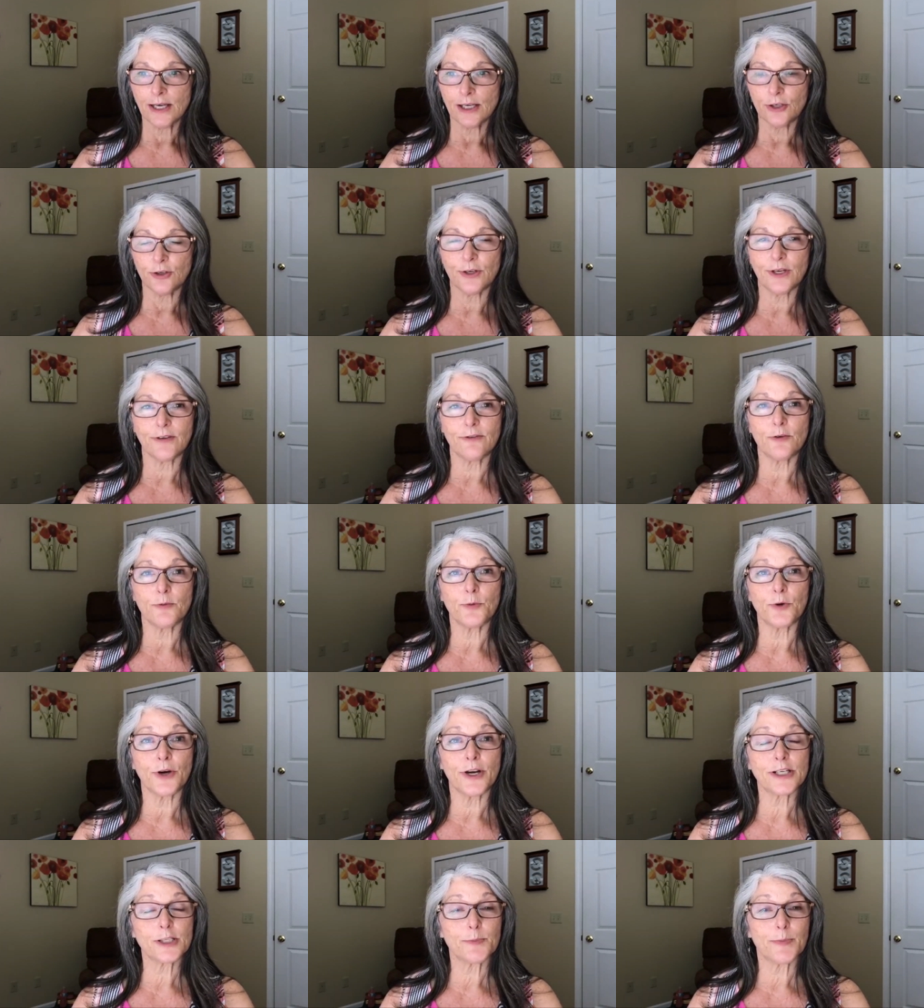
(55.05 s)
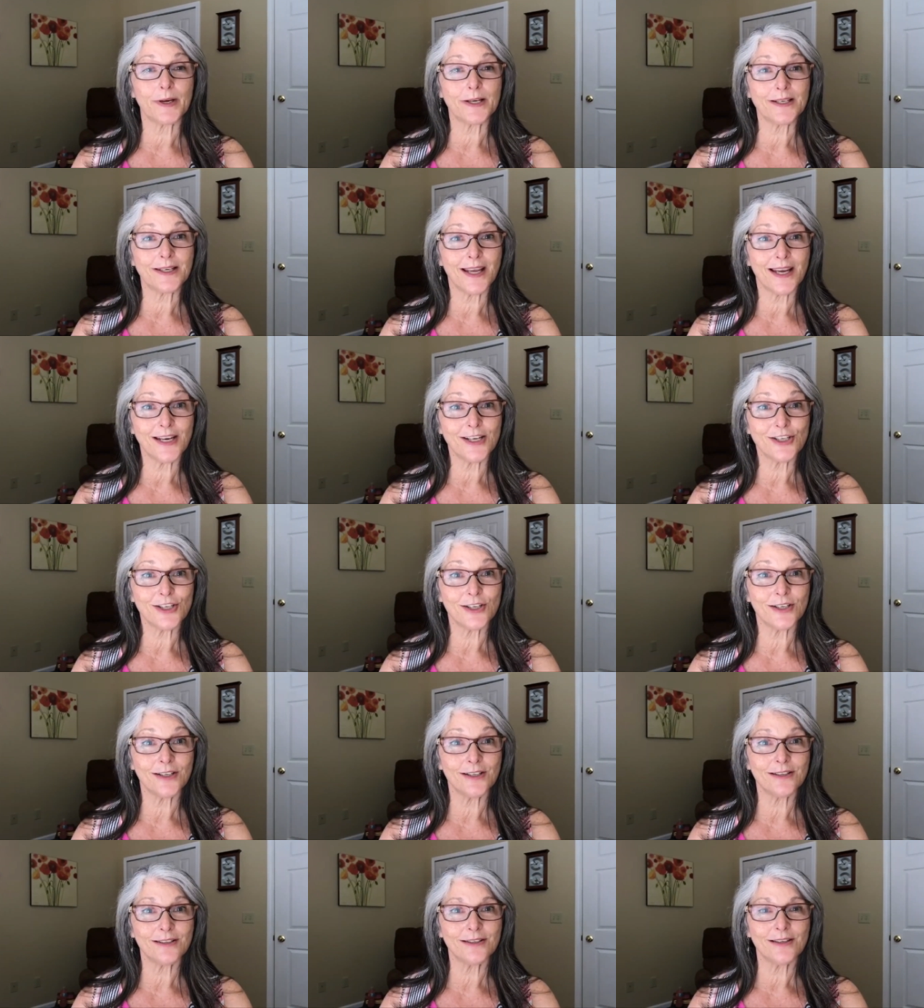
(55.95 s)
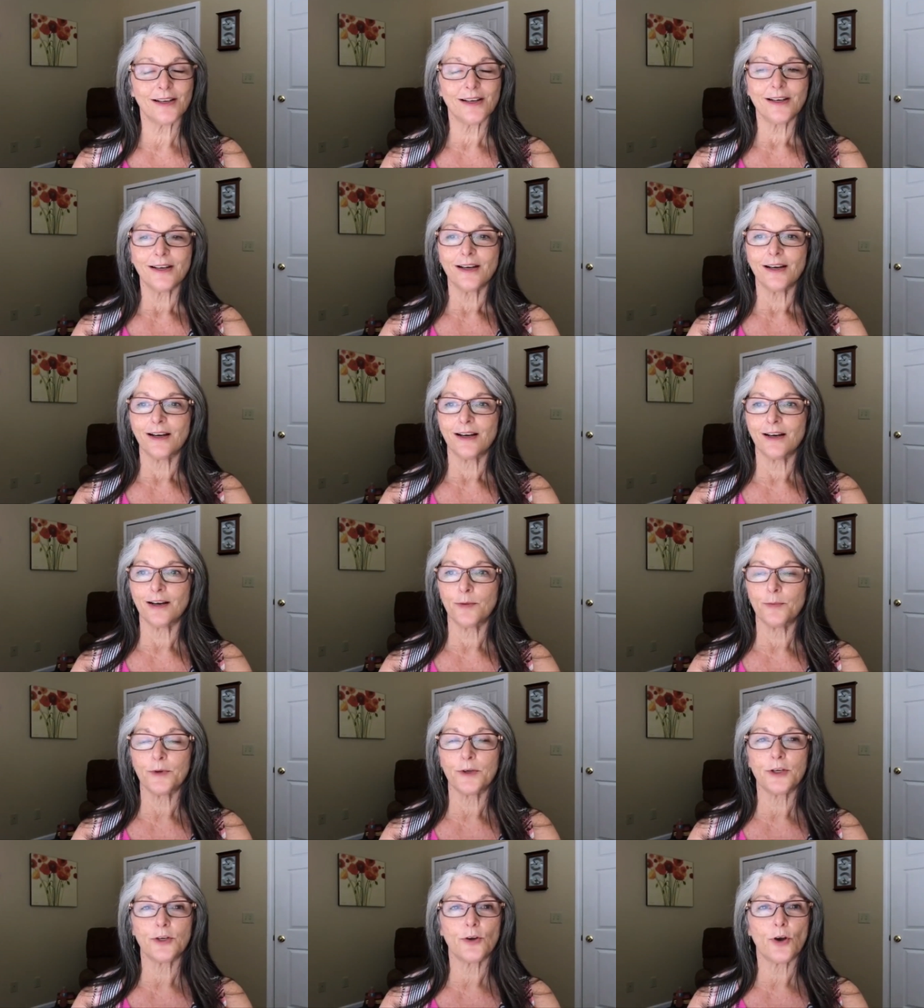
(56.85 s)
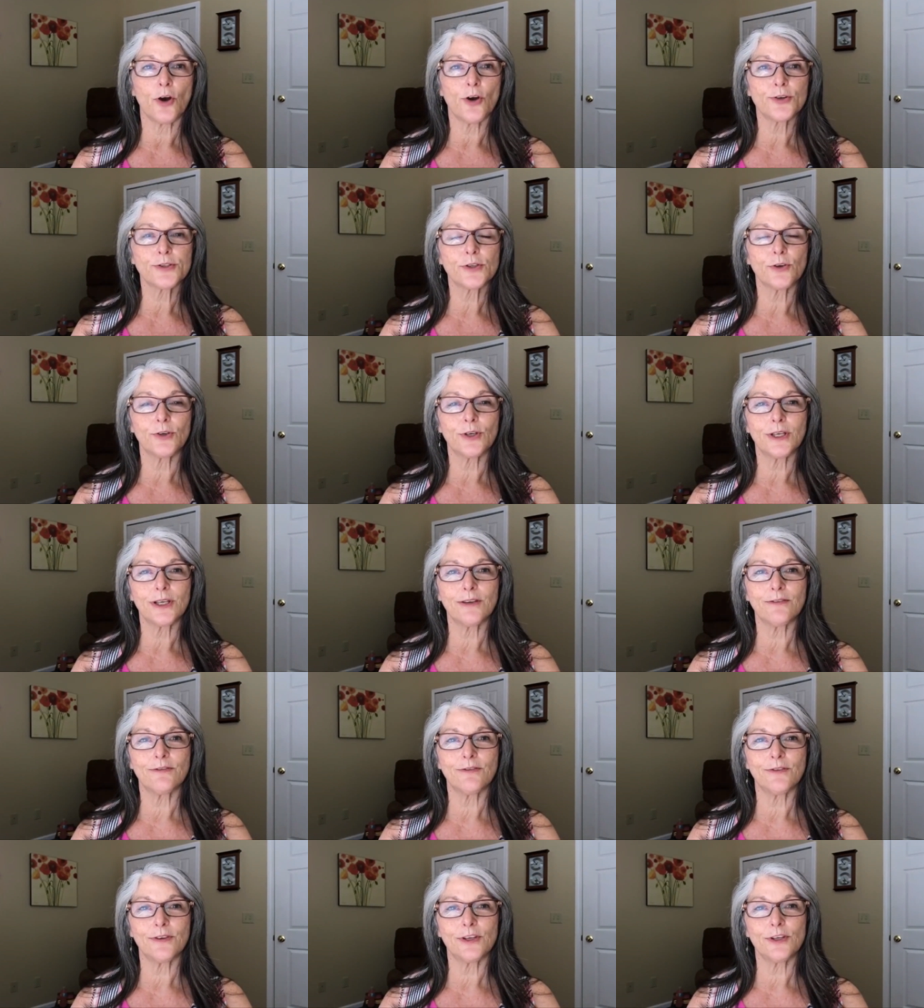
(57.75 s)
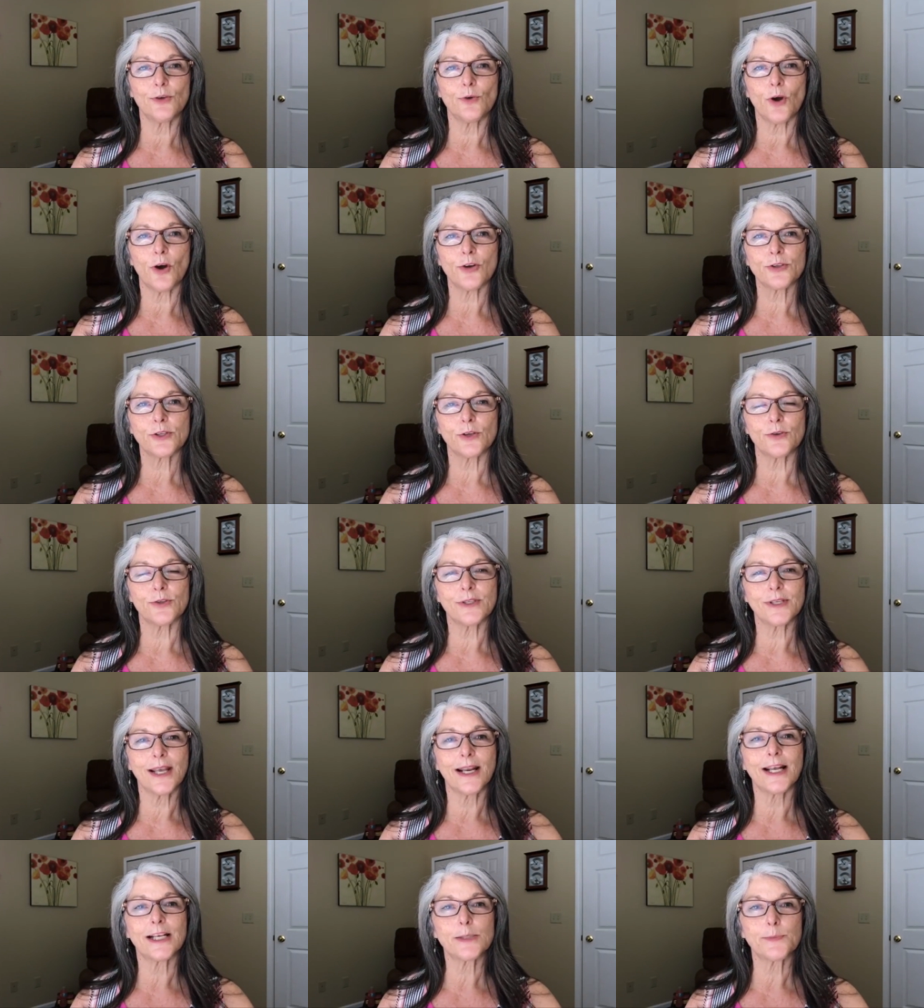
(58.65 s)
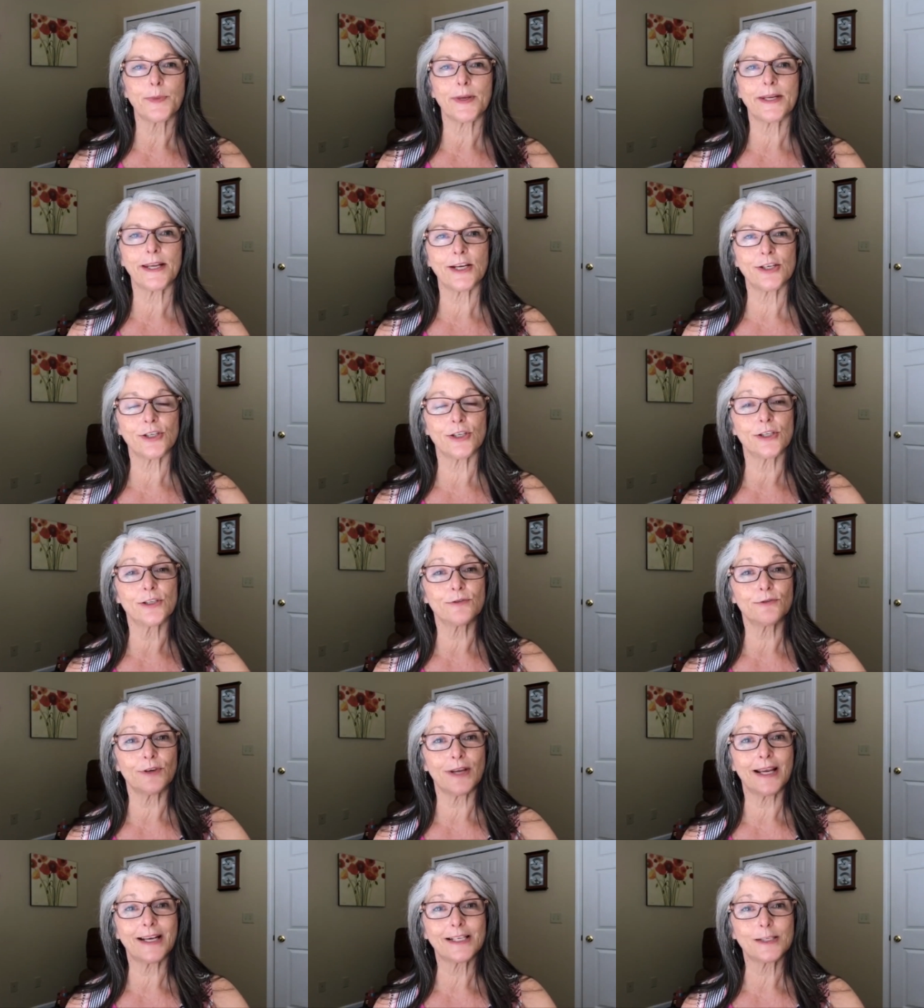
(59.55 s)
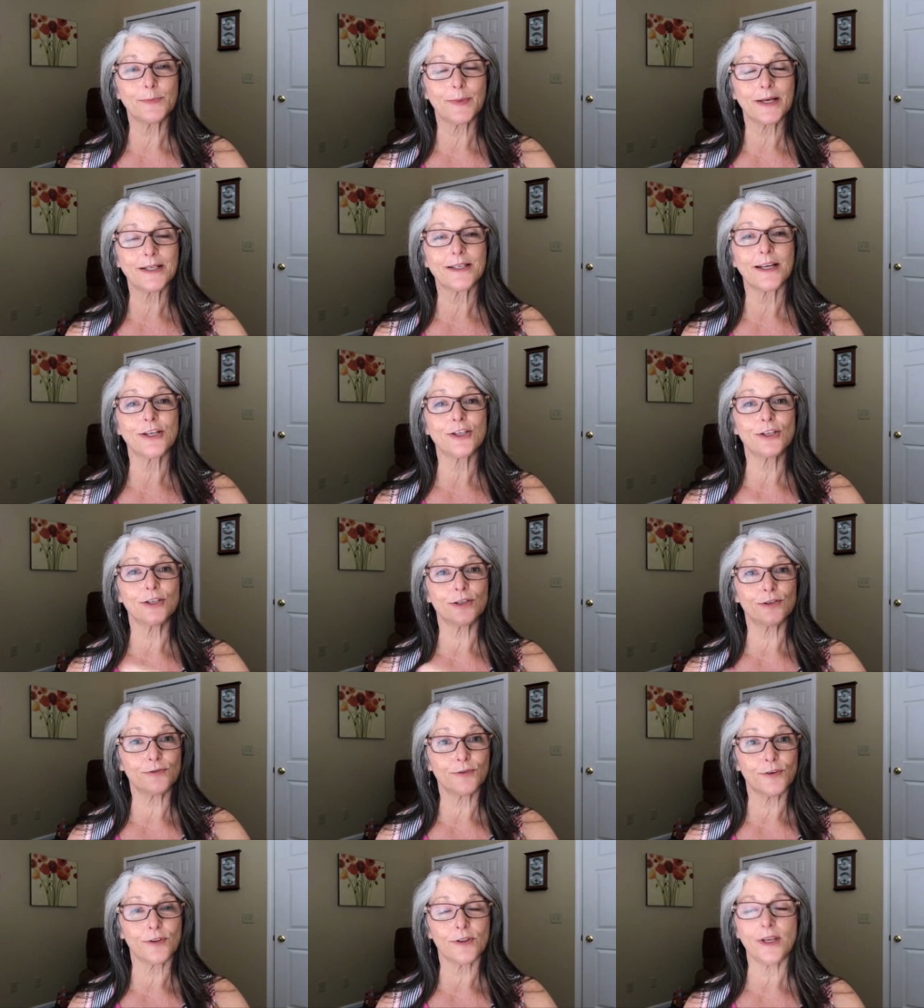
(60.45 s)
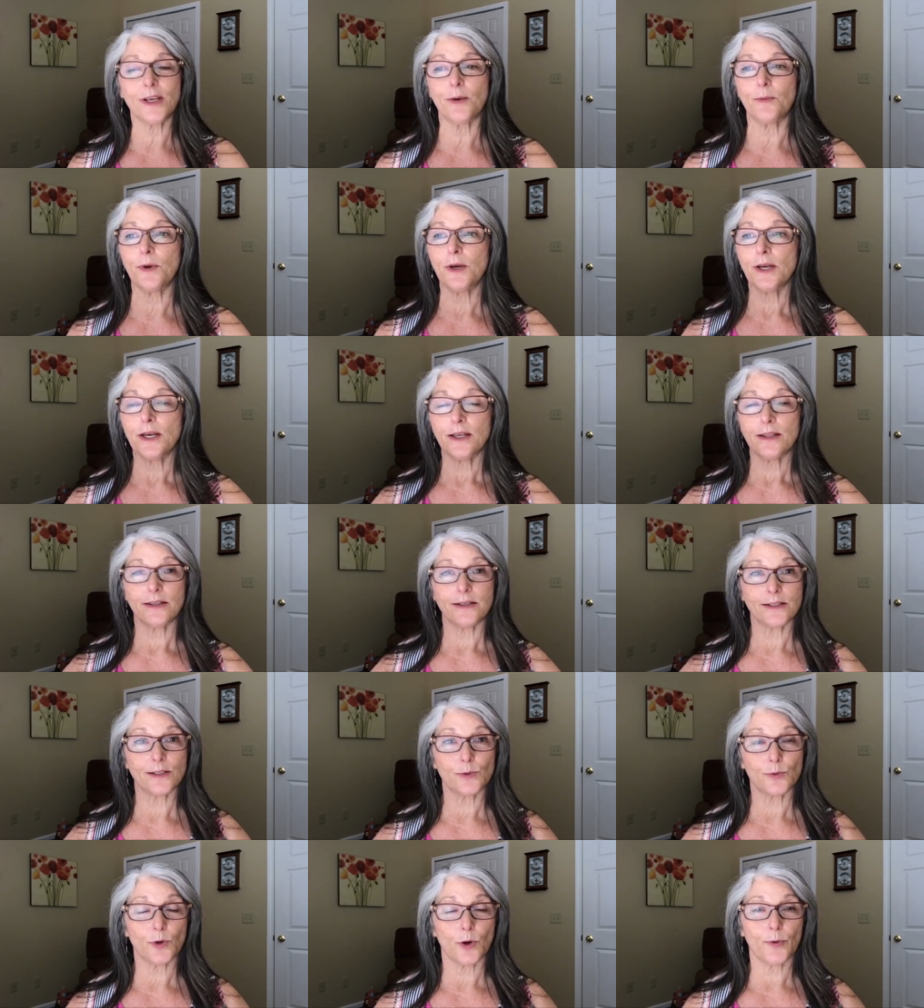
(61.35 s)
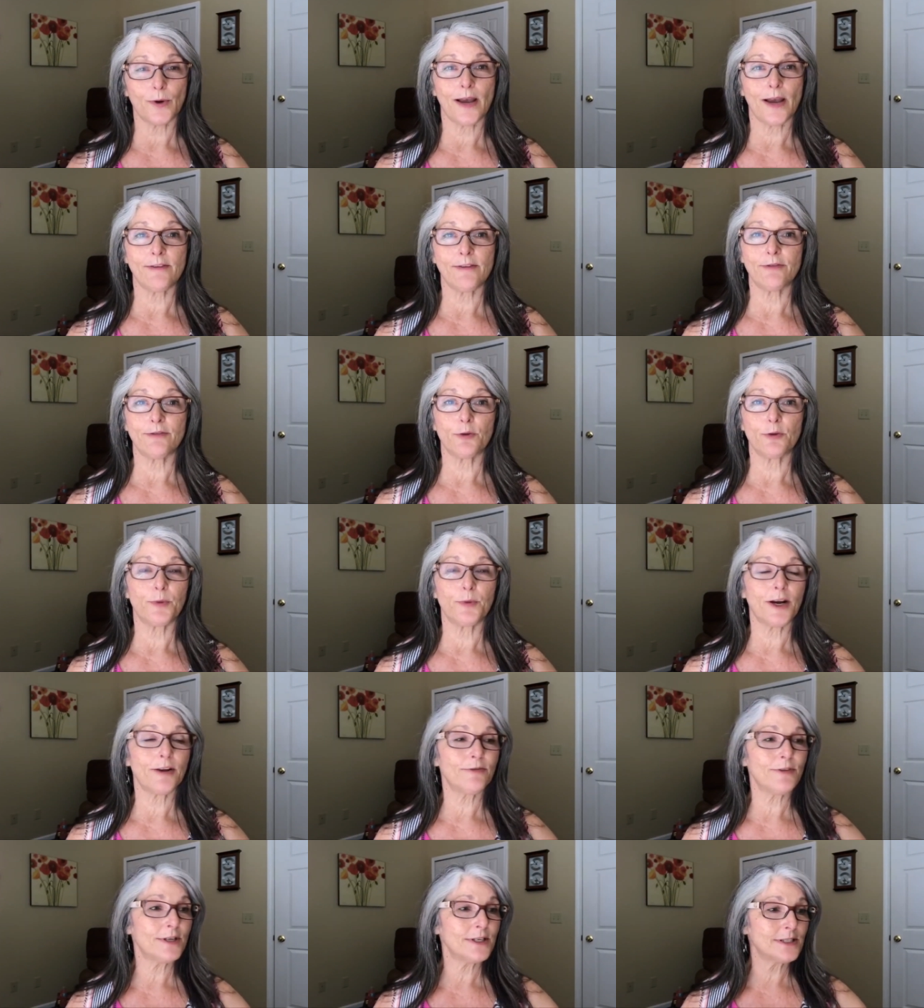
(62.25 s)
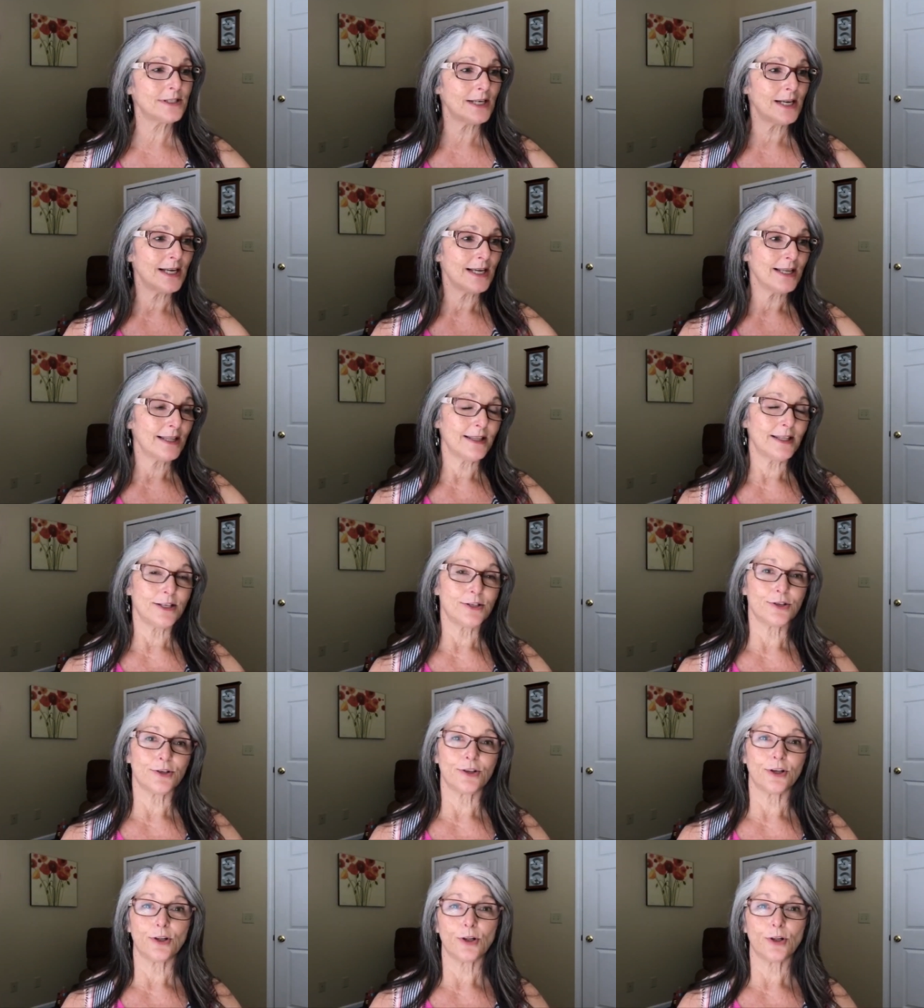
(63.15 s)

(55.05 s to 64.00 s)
You give them your expectations um, you also give you also set expectations expectations for them this is what we're having for breakfast these are